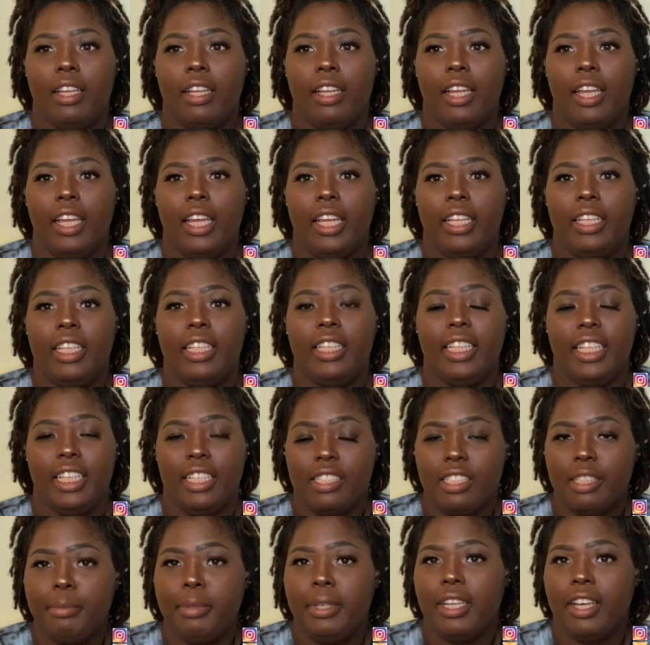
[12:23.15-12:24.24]
And it needs
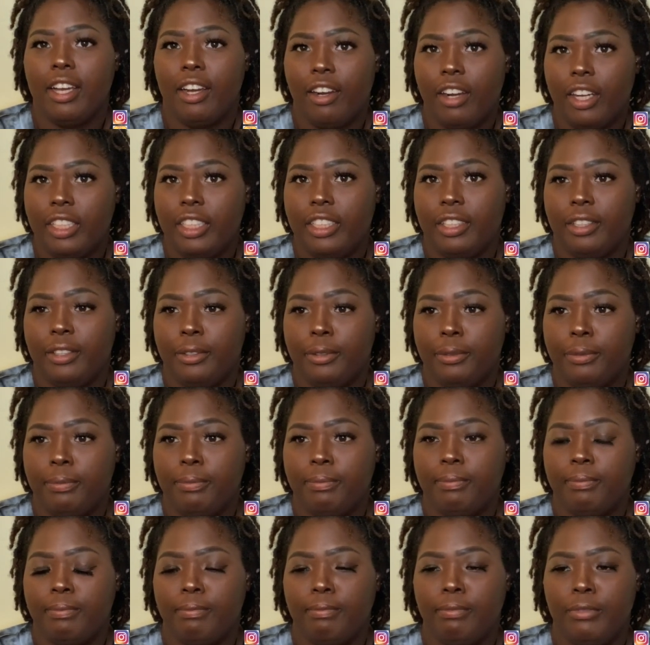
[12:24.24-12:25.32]
to be cardio.
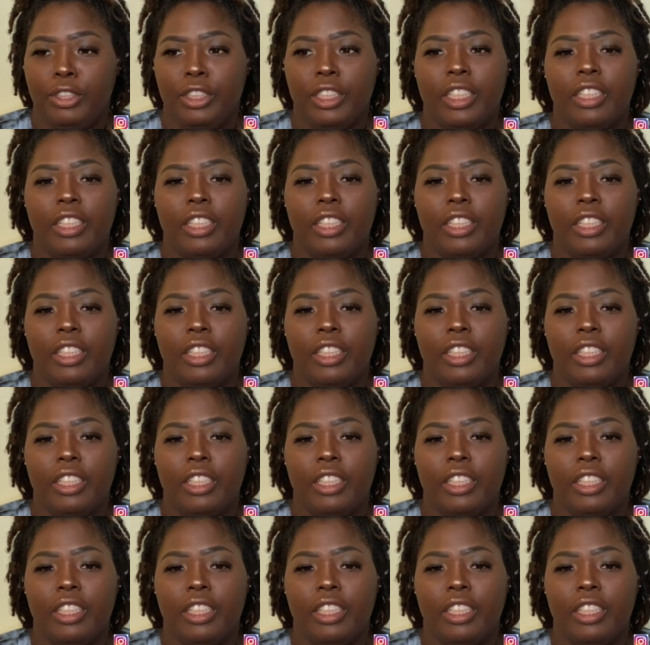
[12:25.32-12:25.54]
You